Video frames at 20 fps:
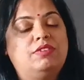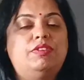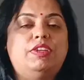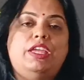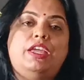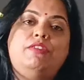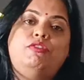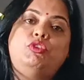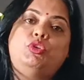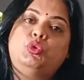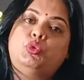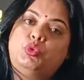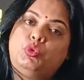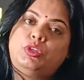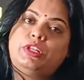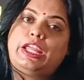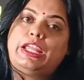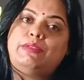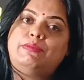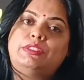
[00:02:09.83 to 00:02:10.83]
We have
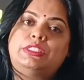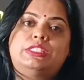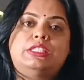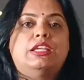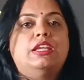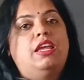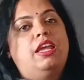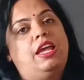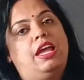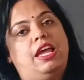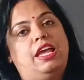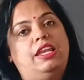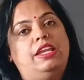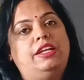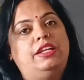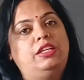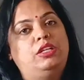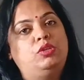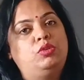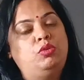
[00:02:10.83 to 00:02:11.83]
2 times L
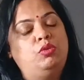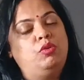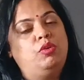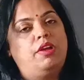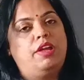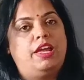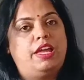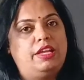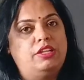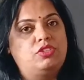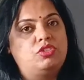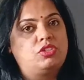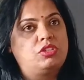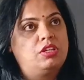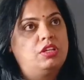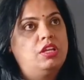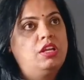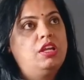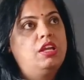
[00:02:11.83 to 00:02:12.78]
into H.